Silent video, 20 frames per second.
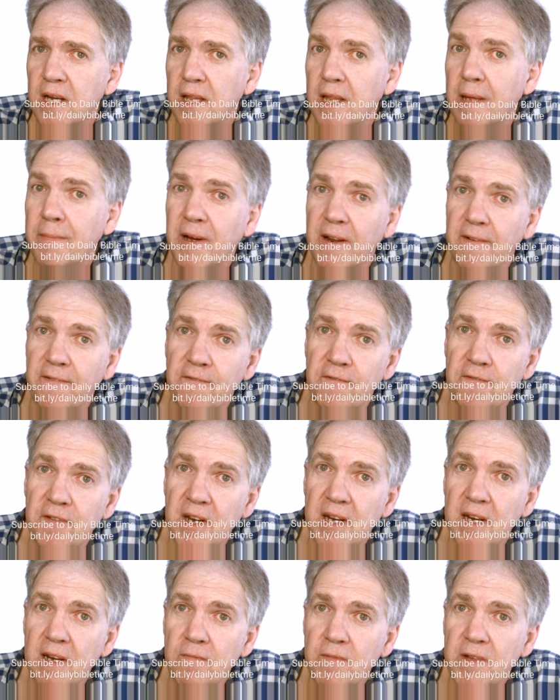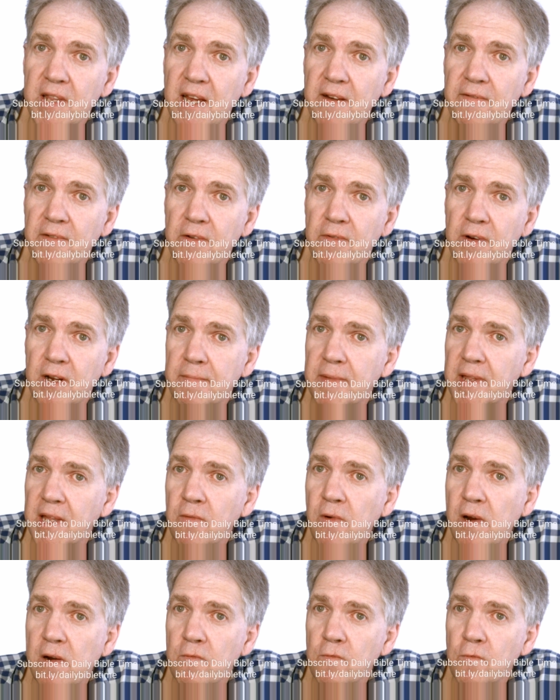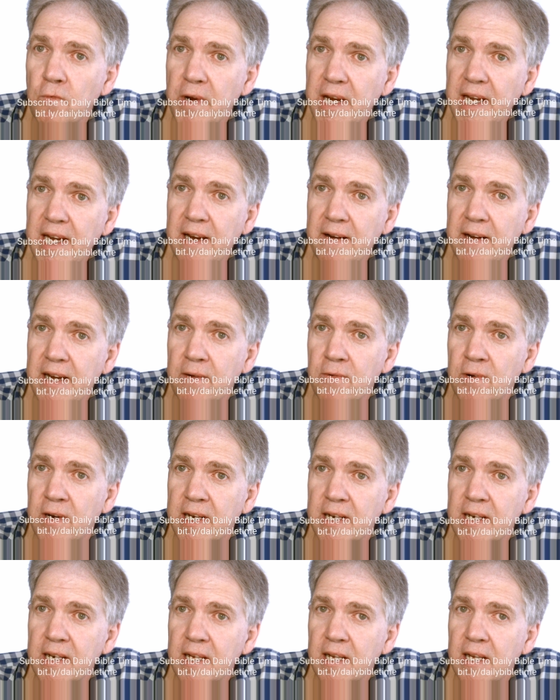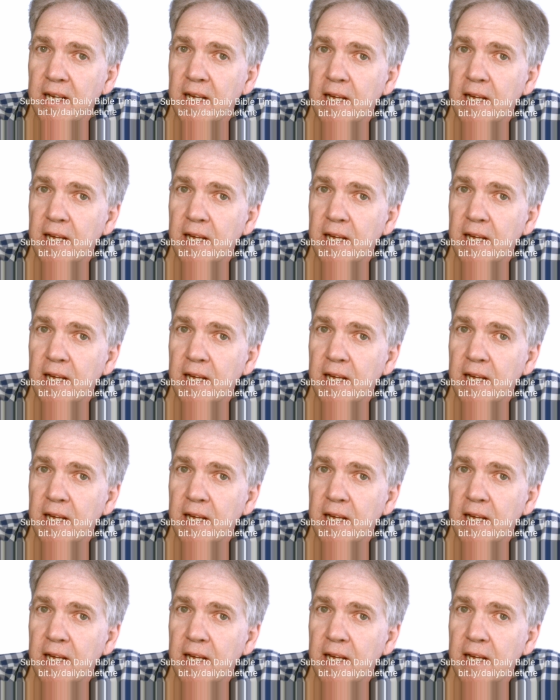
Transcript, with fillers: They might fit in with everyone, but they won't win anyone